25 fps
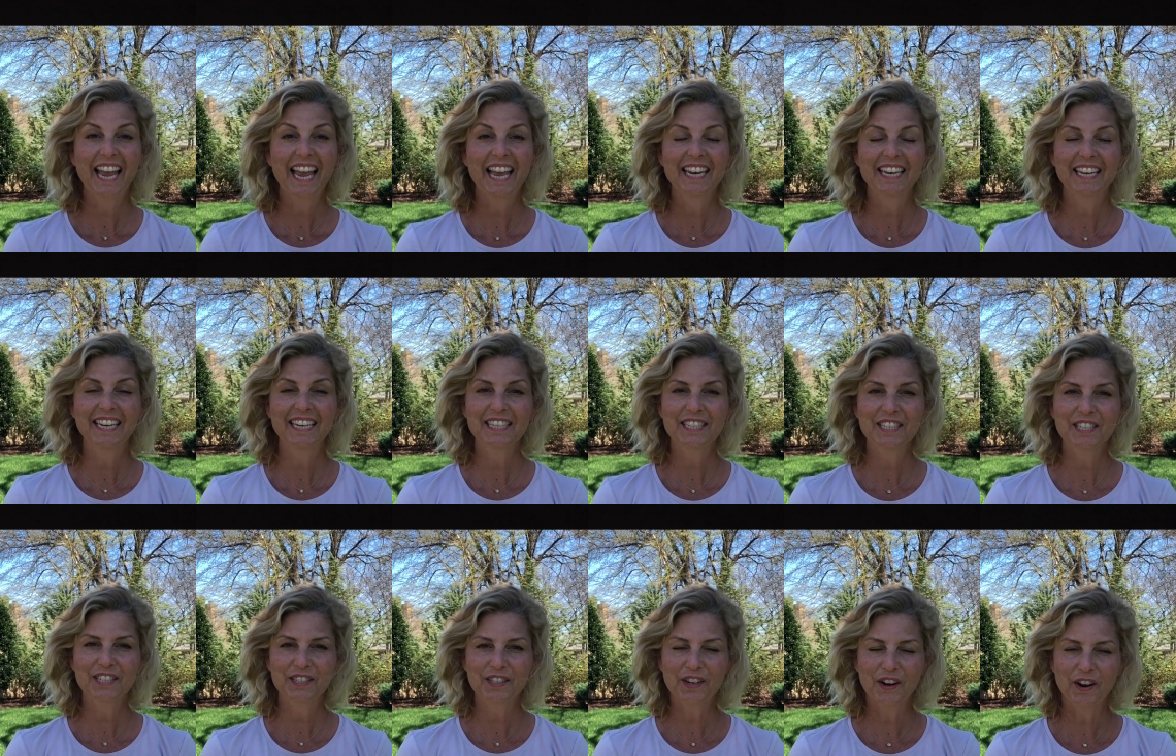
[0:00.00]
And he
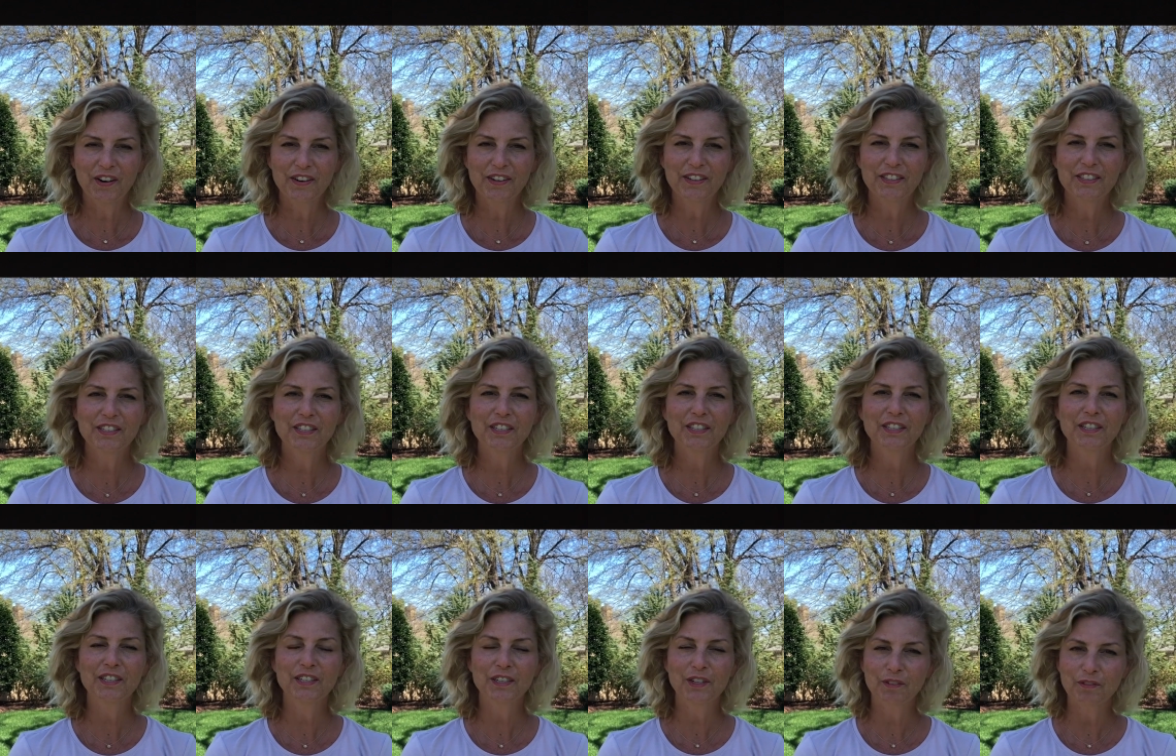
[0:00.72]
started
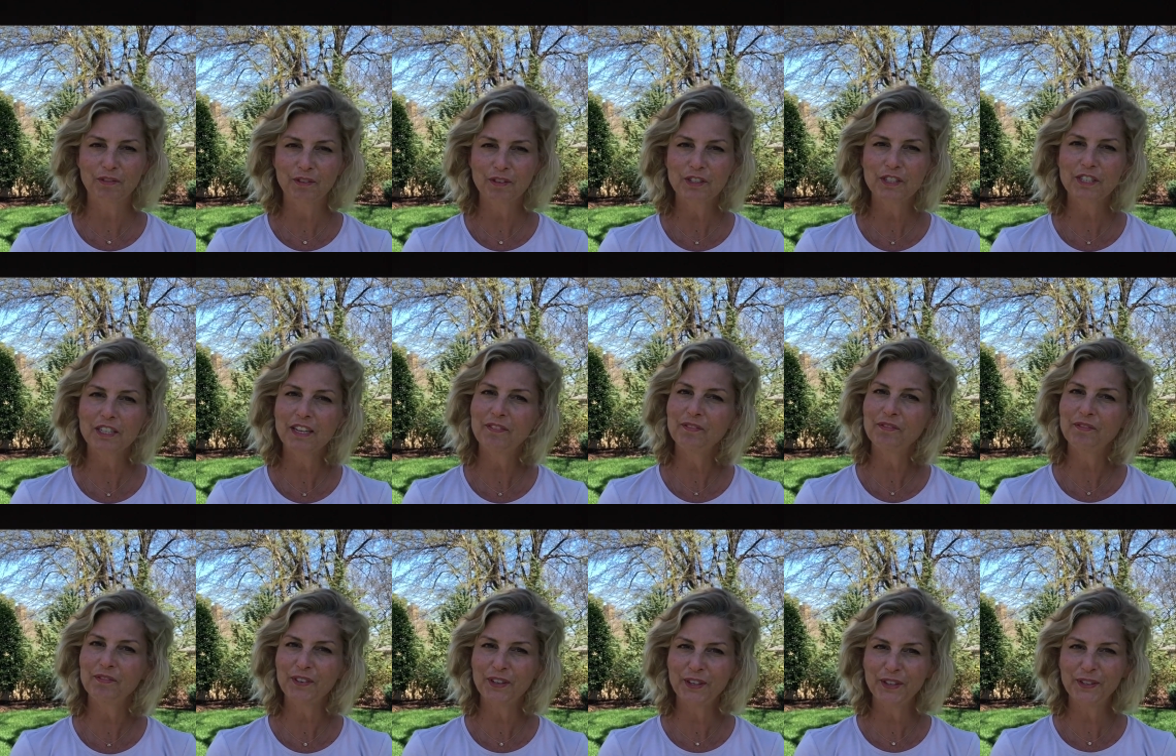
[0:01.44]
to look for
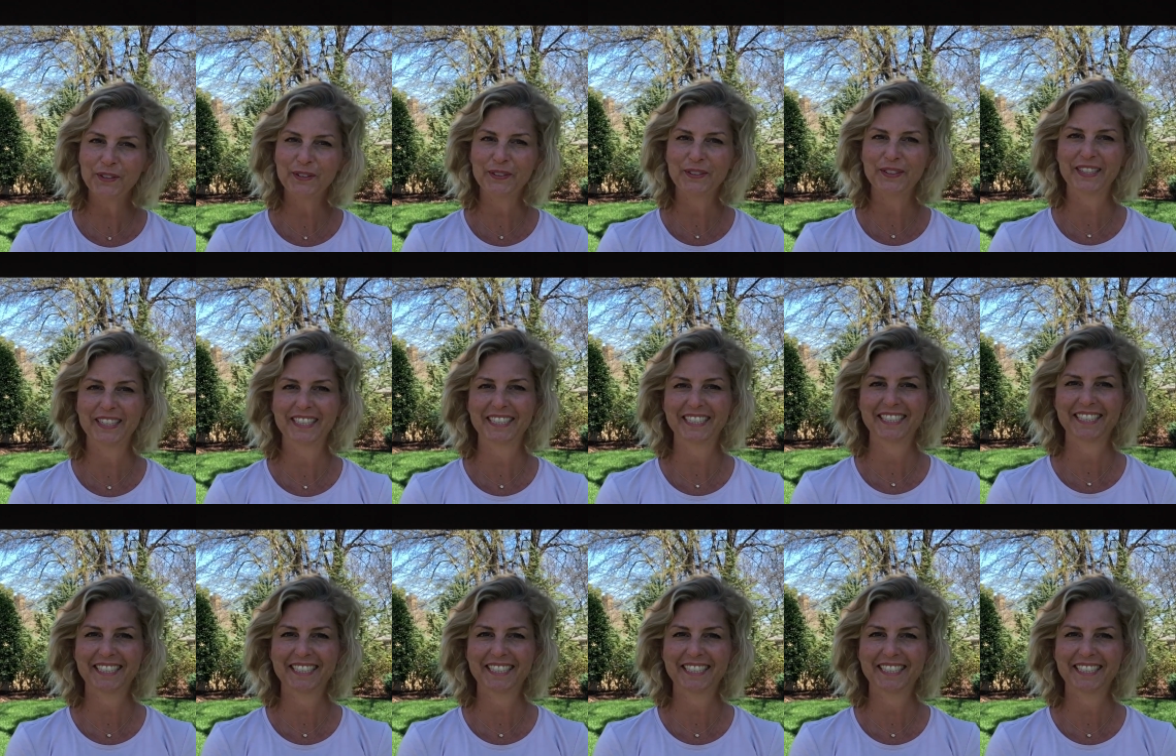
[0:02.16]
some food.